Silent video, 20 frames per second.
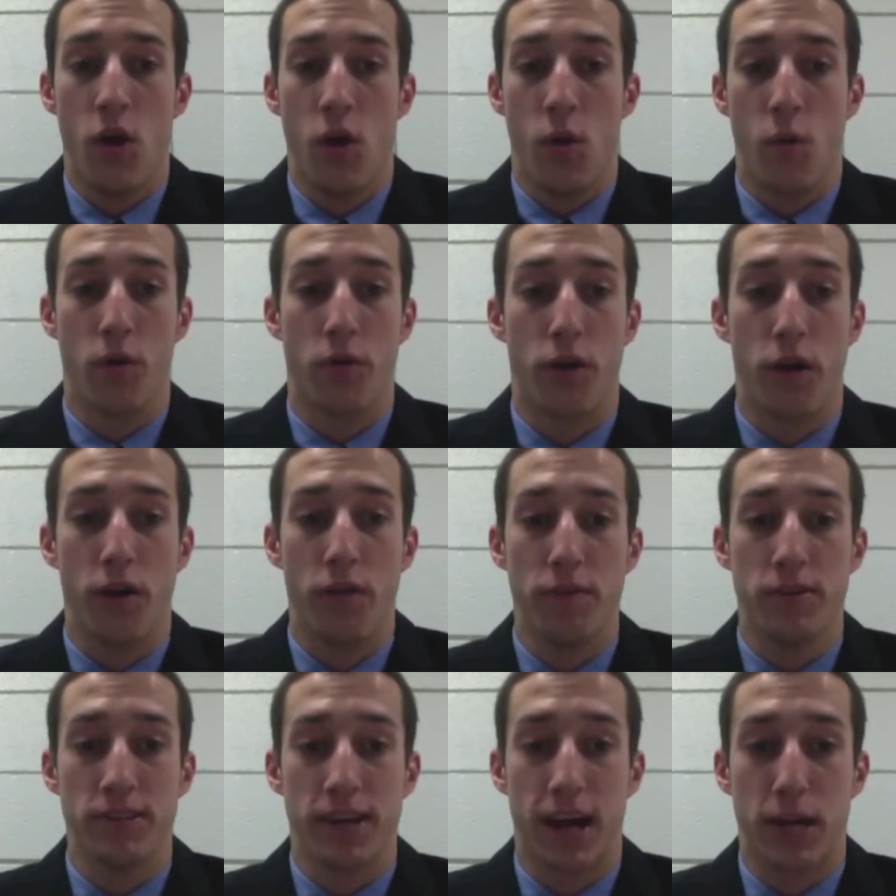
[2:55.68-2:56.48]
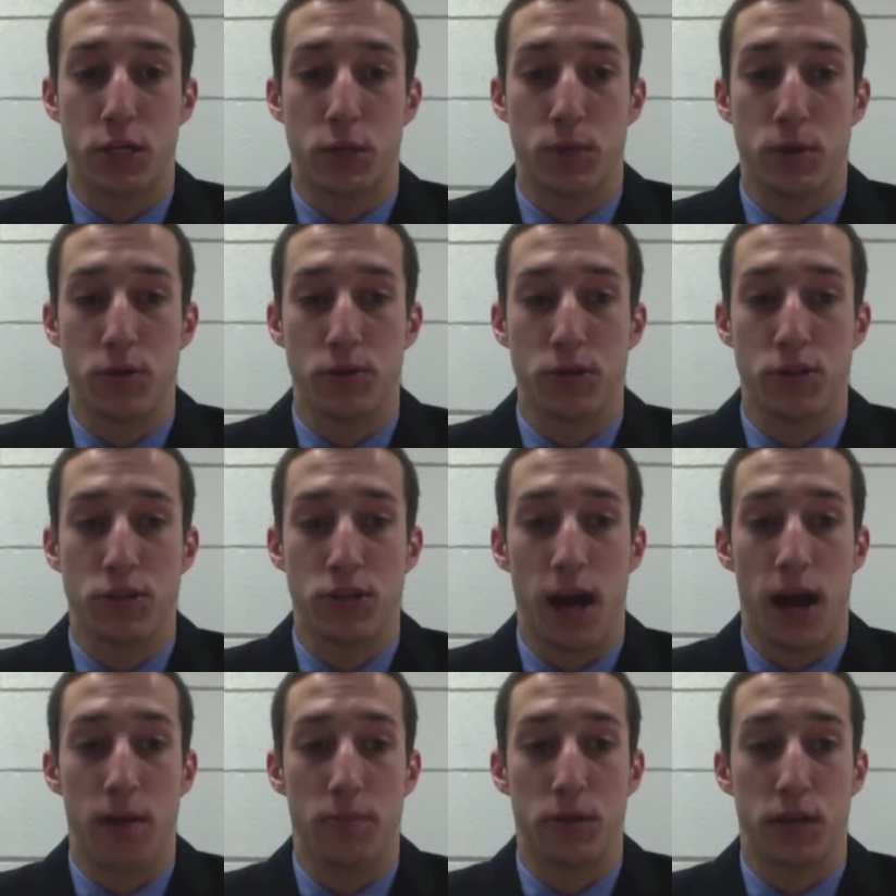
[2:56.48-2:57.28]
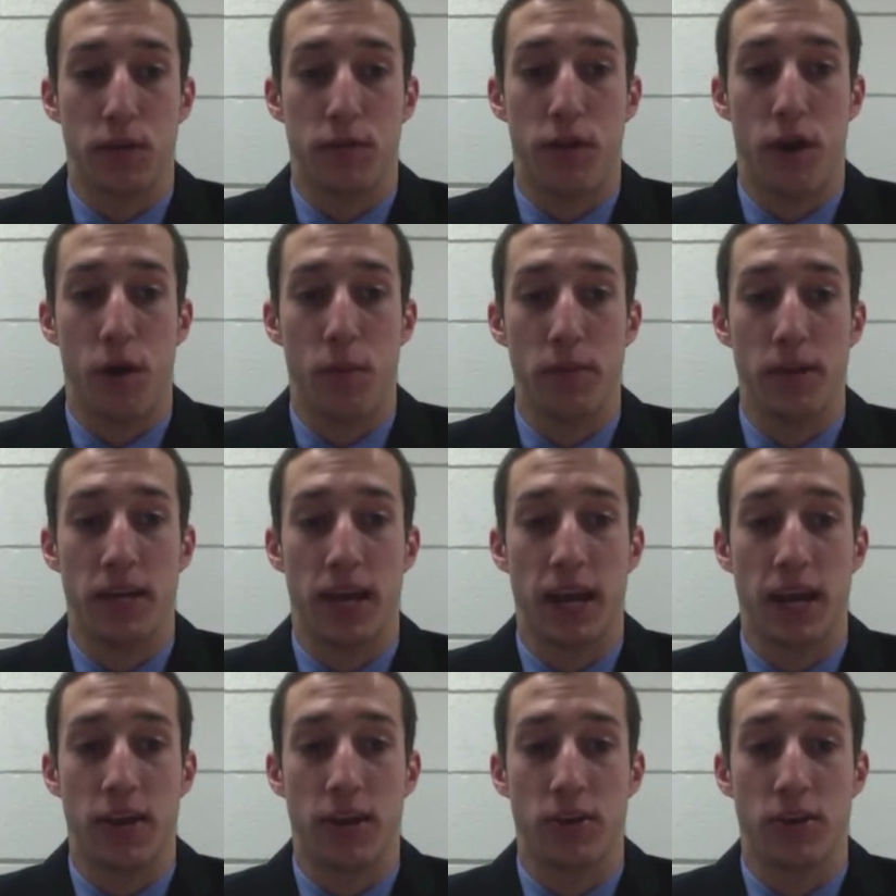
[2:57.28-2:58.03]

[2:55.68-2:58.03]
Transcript: With all these attributes and jobs that have helped me gain